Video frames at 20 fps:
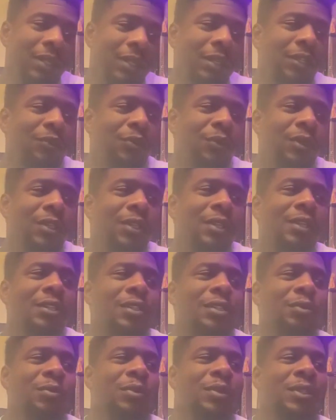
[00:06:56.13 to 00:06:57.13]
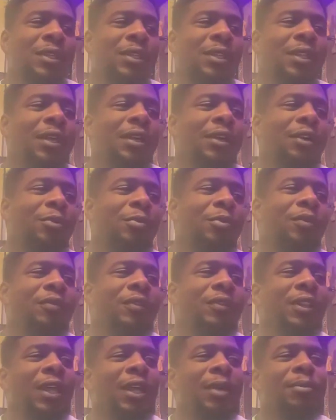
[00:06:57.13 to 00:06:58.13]
it is what it is. It was at the helm of
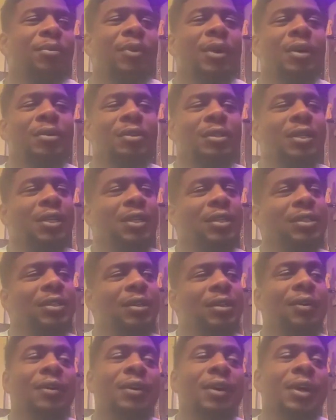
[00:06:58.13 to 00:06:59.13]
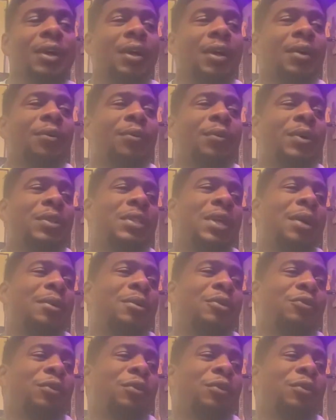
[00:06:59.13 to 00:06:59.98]
the label I was at. So once I was